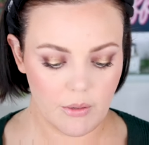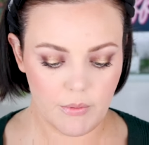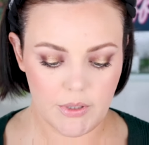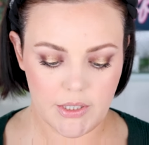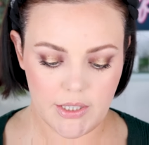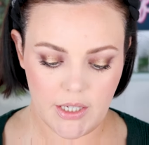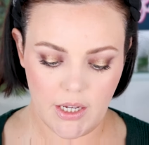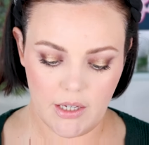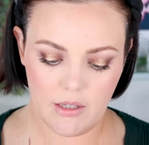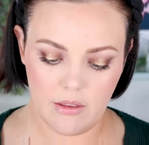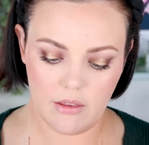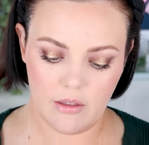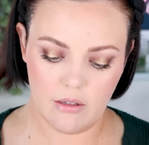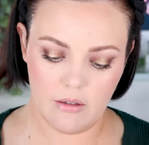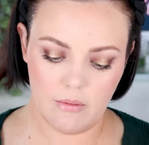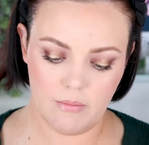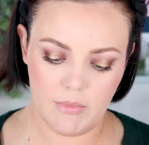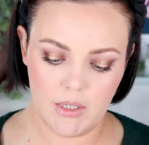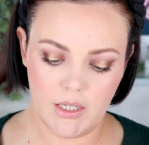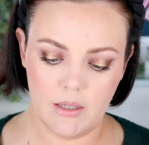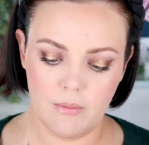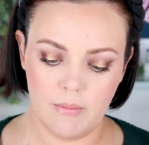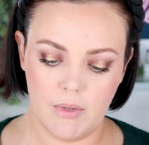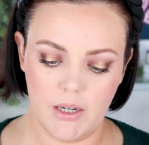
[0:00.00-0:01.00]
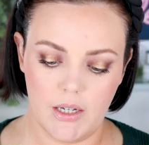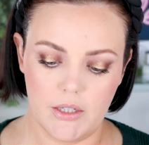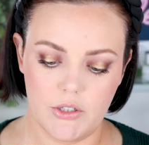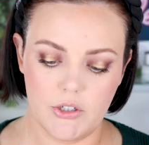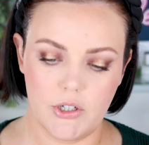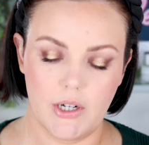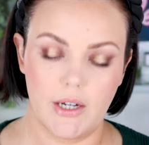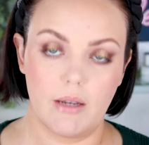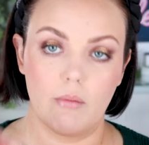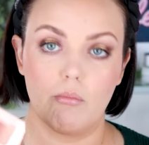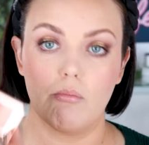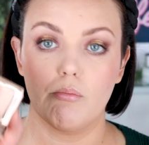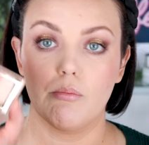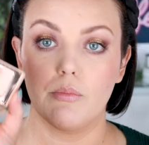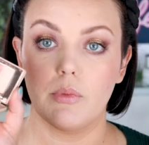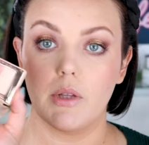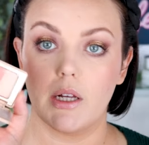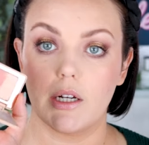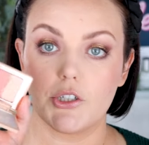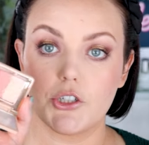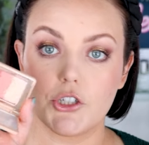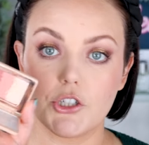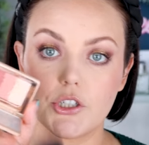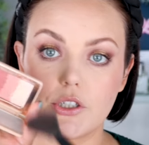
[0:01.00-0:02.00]
I would take the mini My Dream
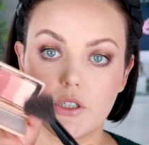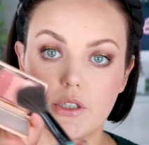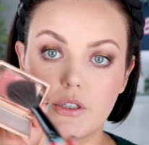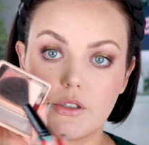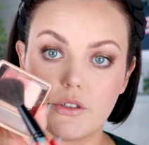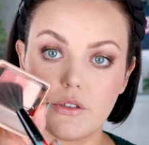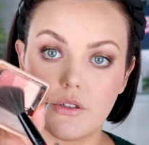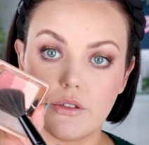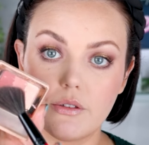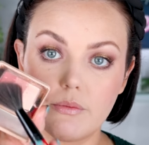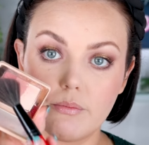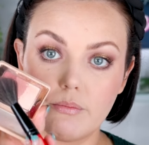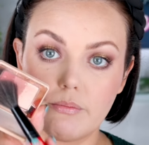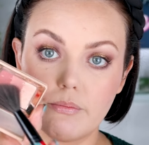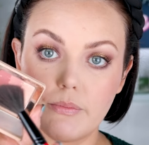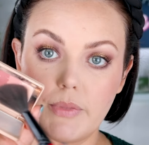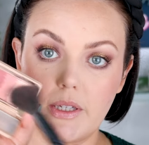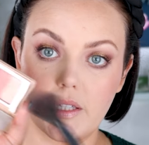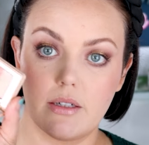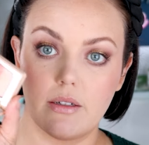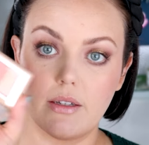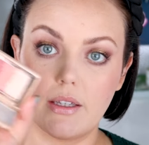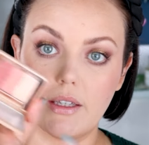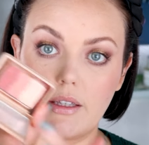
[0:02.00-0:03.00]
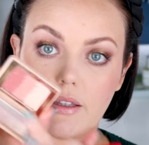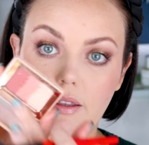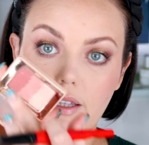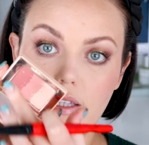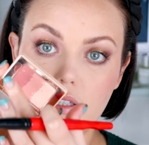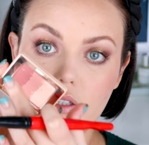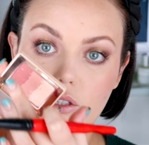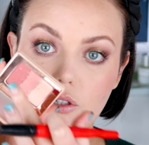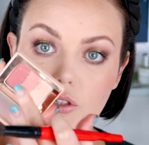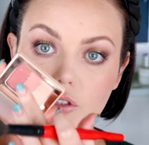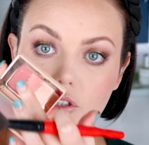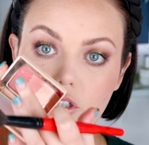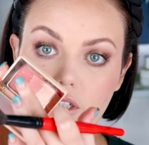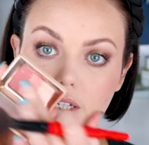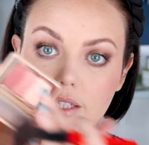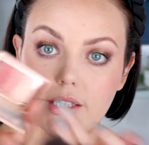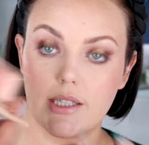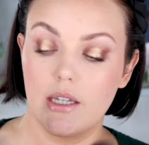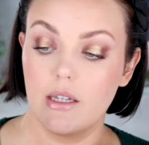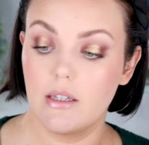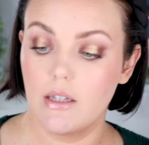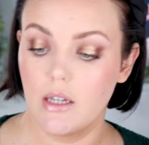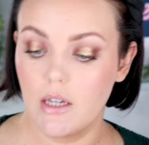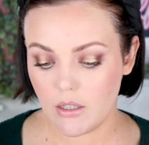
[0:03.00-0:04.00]
blush bit here, these two shades
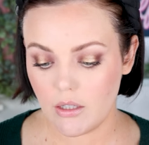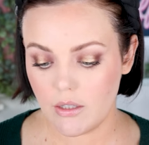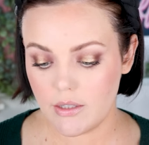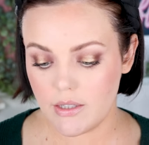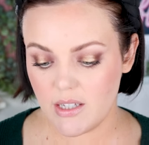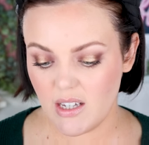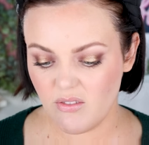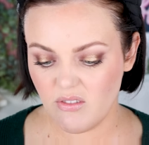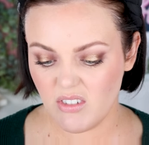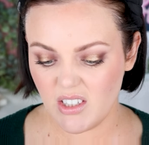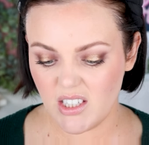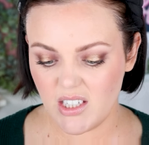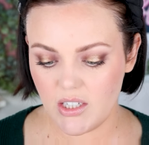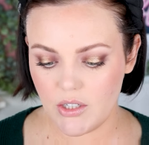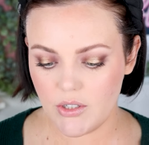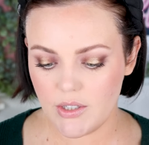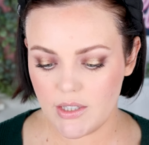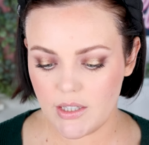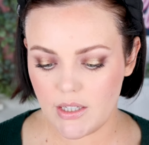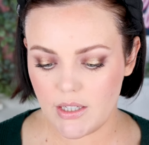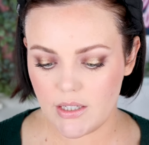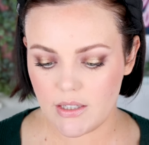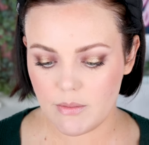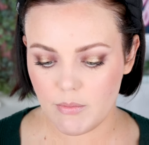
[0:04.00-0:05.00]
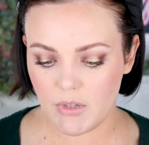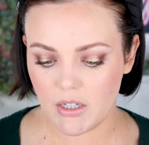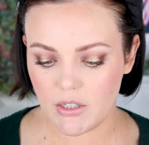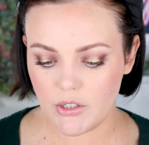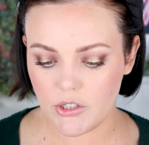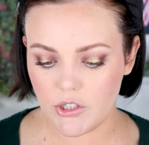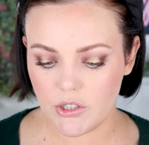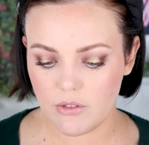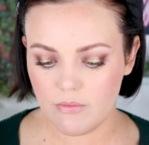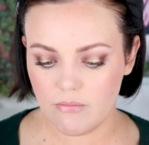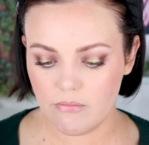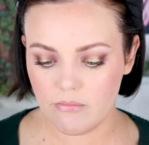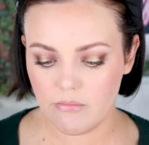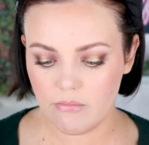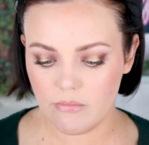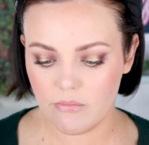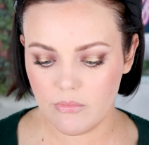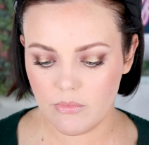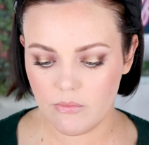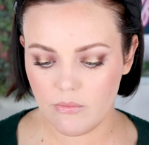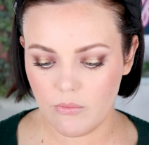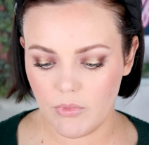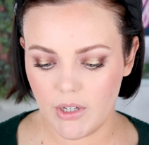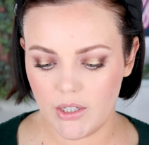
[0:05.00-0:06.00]
here, because I haven't really used these much.
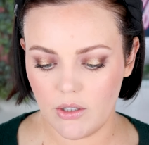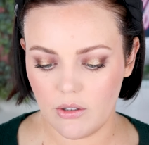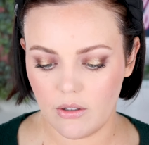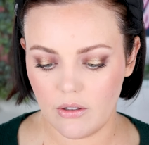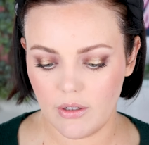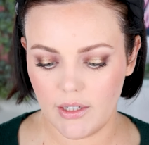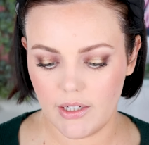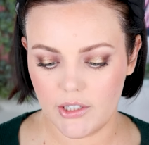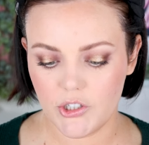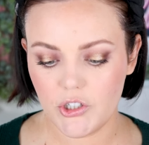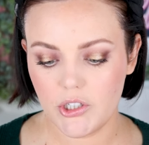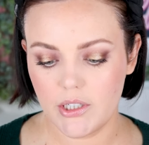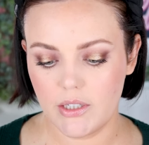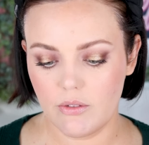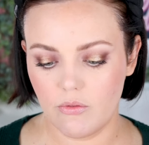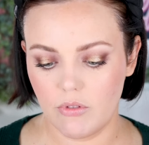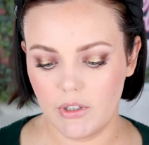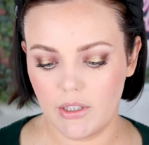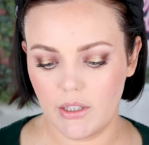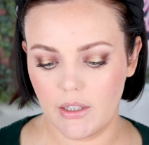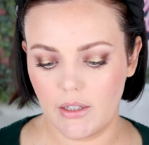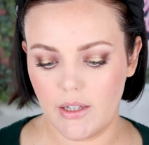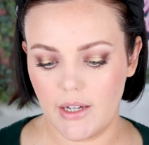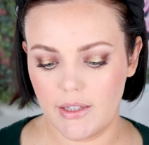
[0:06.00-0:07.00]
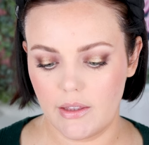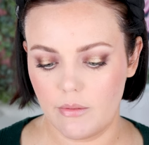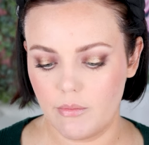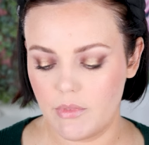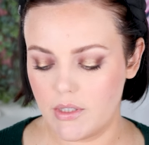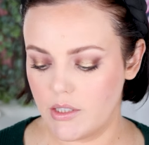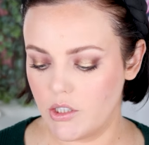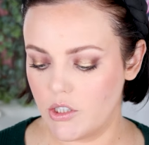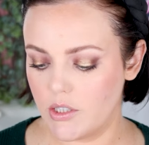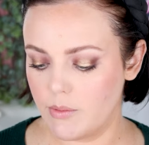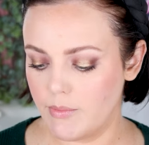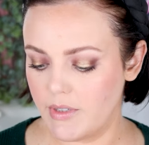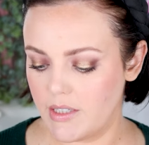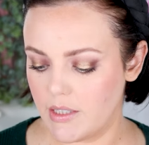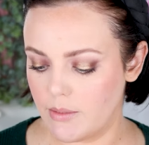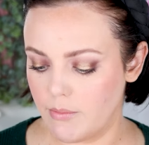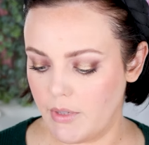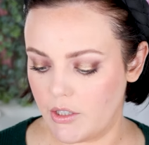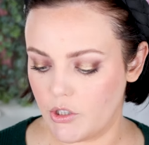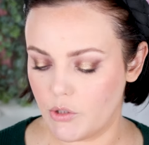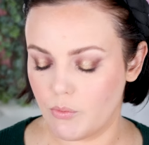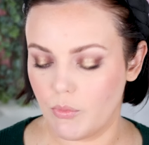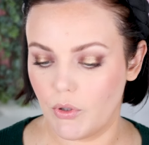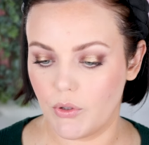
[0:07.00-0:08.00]
Why not? I actually really like them. It's just my
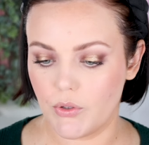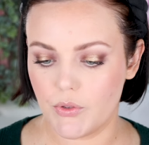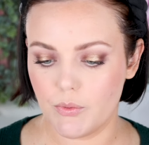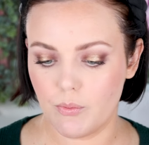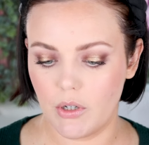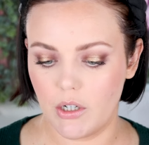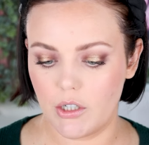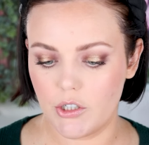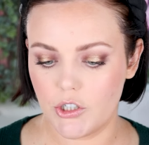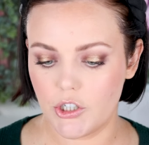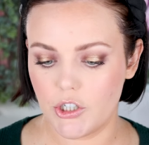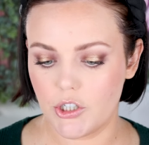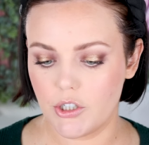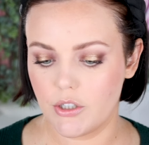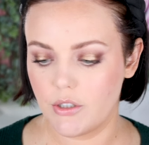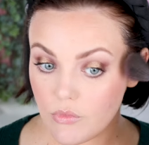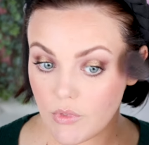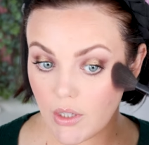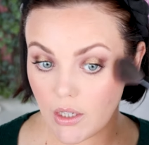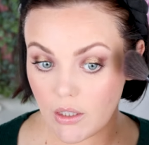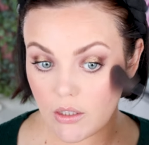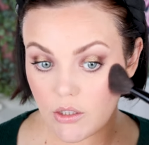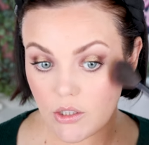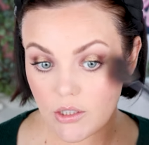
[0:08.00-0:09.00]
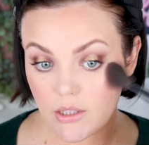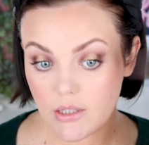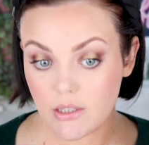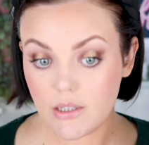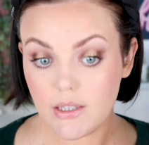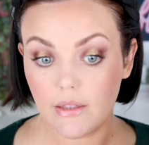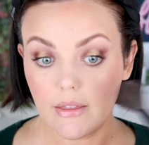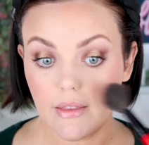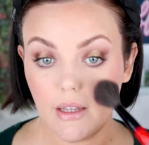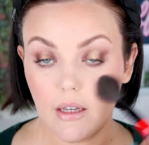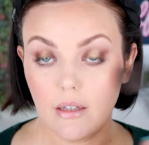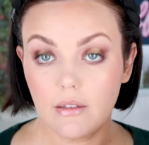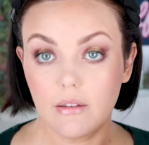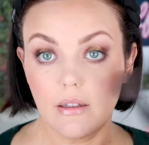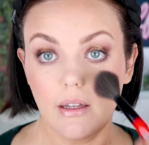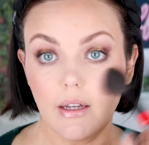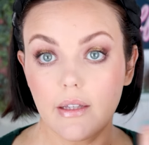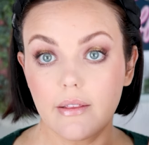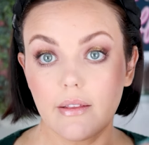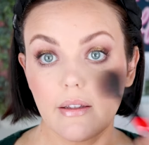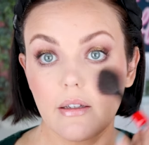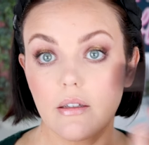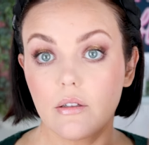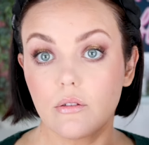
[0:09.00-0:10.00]
Smashbox brush and just set that
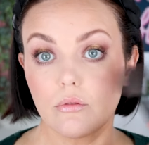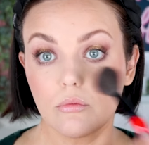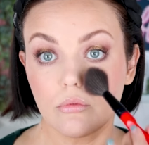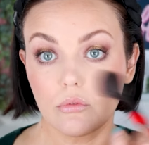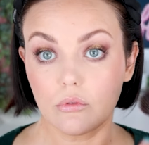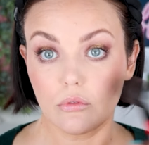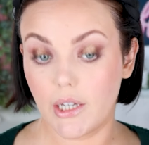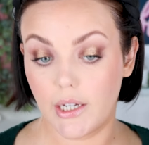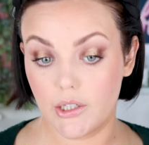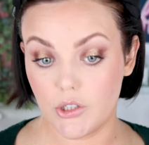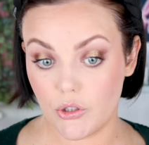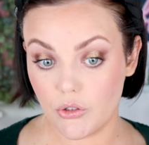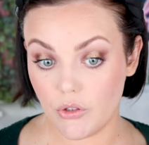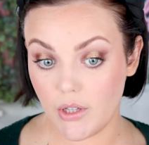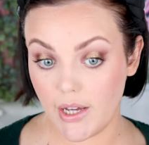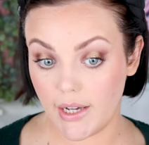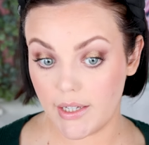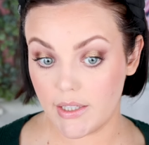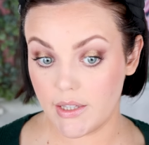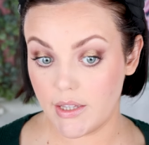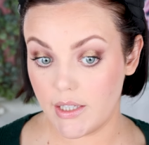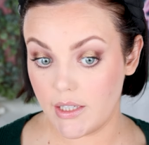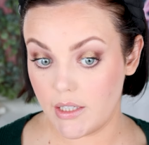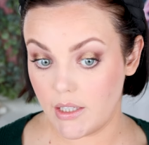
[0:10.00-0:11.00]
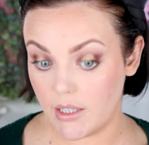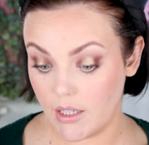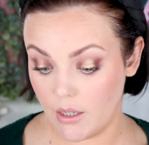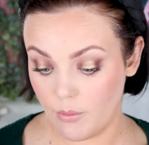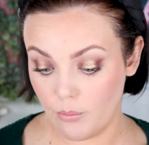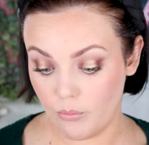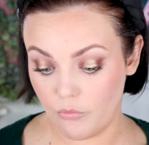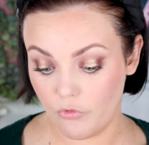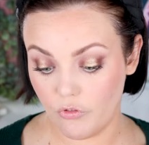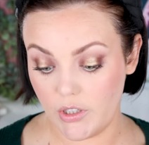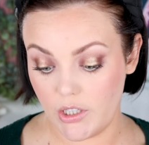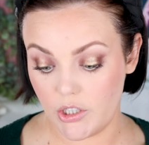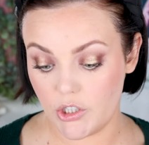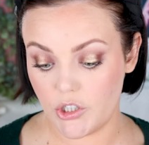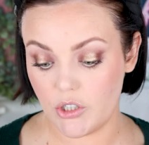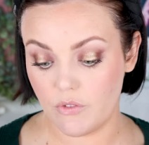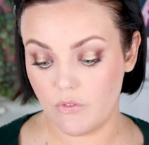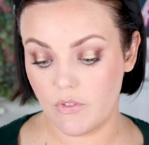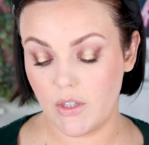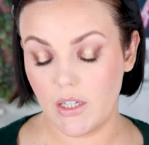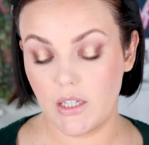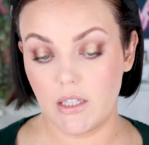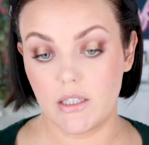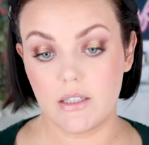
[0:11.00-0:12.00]
lightly. I do like the finish
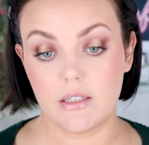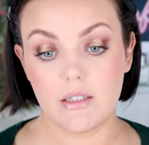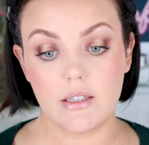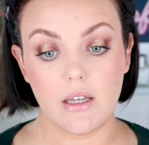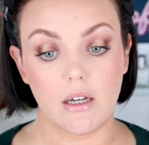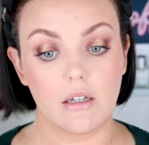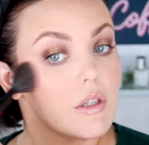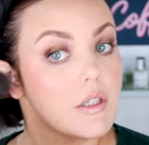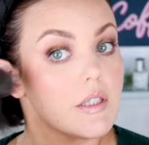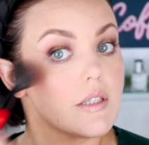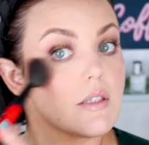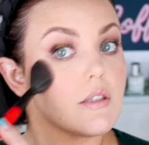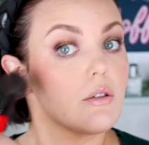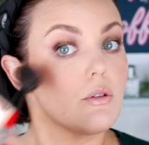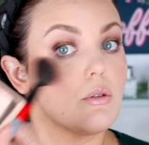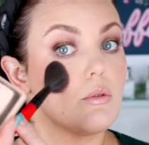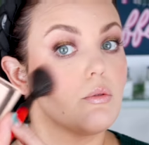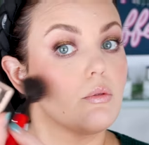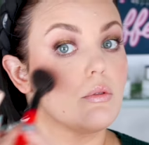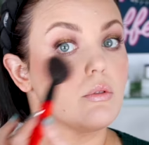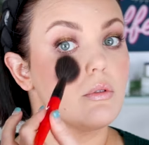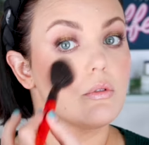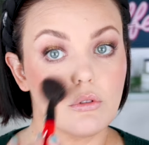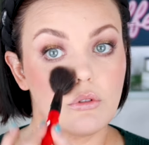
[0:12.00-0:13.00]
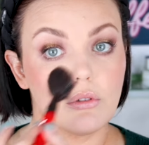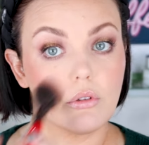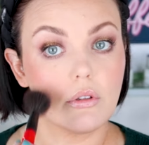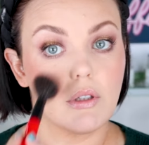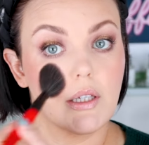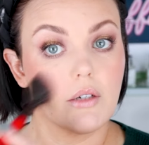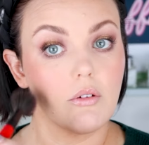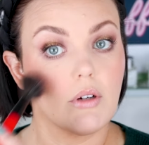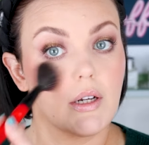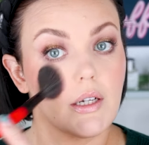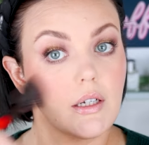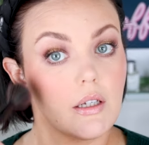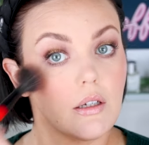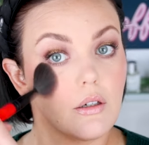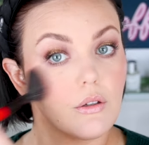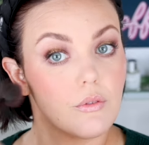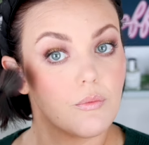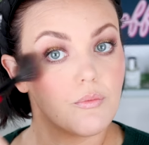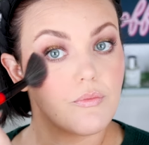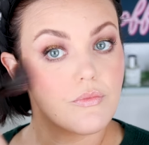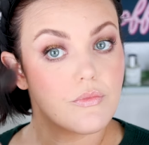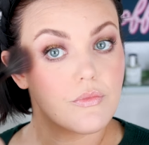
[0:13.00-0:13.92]
of these, like this little thing right here.